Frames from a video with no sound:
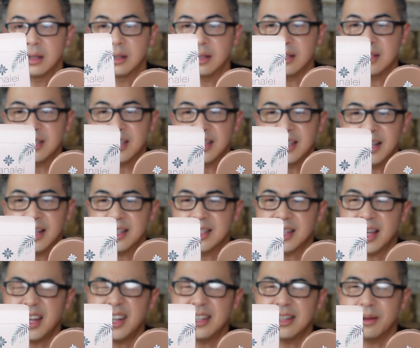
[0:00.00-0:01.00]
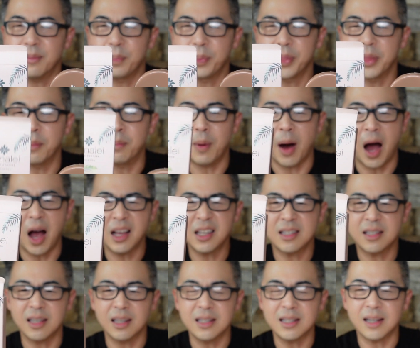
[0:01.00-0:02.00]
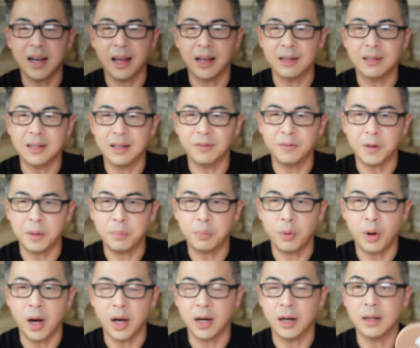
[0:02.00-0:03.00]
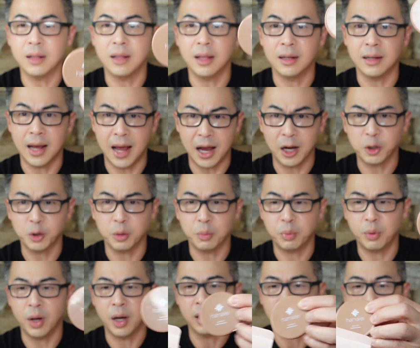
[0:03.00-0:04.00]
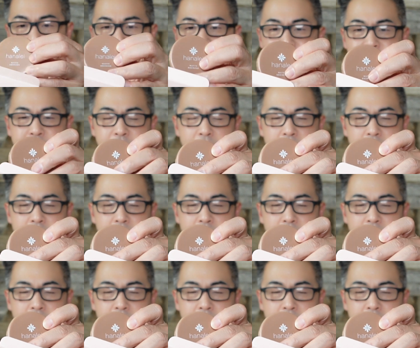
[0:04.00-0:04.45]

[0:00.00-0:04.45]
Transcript: You see, that's kind of, the box seems like a different product than the actual product.